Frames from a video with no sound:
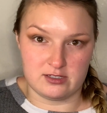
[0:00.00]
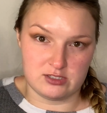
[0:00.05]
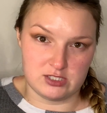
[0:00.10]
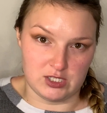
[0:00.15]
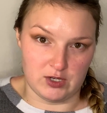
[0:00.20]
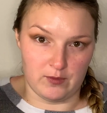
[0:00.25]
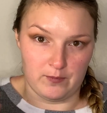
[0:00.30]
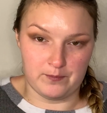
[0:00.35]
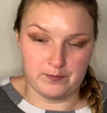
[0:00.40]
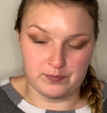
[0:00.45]

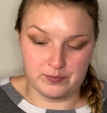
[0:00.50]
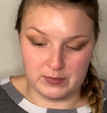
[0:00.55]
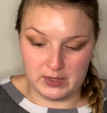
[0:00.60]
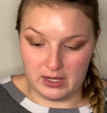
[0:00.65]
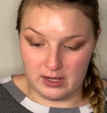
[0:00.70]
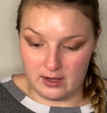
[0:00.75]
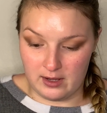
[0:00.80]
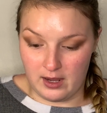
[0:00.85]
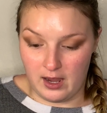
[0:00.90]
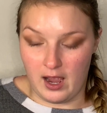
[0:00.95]
So
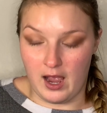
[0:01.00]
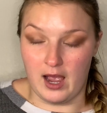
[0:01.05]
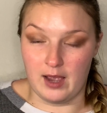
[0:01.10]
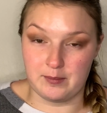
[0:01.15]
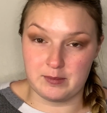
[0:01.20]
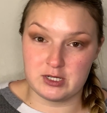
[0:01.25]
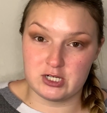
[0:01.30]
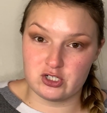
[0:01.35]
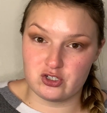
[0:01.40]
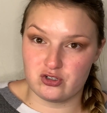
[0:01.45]
I'm
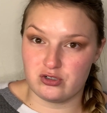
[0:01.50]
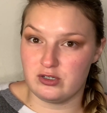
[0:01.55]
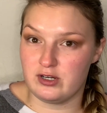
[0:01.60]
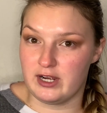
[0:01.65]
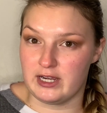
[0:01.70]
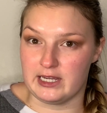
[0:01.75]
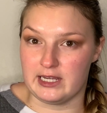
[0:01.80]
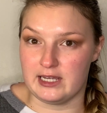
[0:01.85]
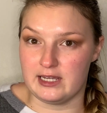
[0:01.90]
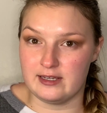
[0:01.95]
gonna
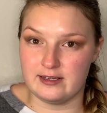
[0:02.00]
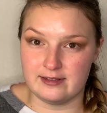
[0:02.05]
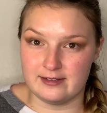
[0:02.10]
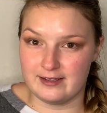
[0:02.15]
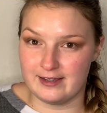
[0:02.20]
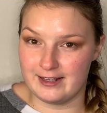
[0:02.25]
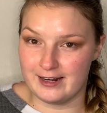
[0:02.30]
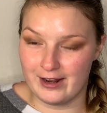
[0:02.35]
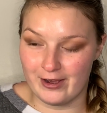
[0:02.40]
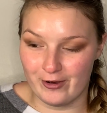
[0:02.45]
try it
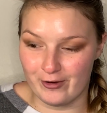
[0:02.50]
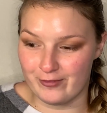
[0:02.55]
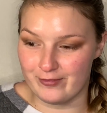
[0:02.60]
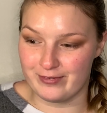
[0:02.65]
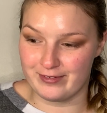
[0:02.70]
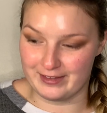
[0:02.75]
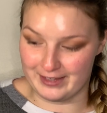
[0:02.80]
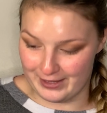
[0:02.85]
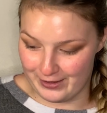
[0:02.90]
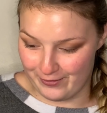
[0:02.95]
and
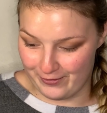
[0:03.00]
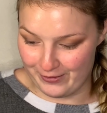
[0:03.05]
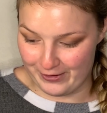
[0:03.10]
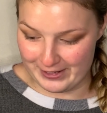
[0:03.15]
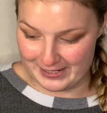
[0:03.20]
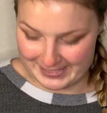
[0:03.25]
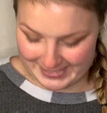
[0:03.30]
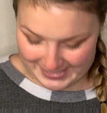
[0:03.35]
hopefully it works